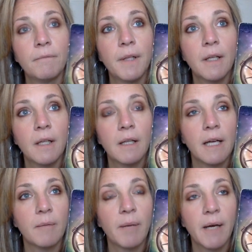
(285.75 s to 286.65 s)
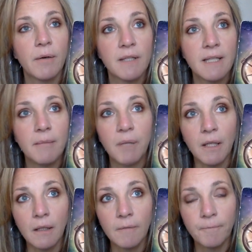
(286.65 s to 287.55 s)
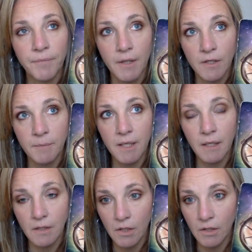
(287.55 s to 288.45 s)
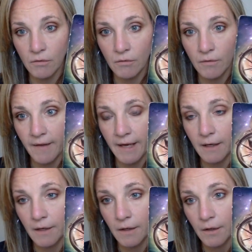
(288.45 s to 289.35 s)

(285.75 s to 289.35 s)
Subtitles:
The like powers that be are speaking to you, that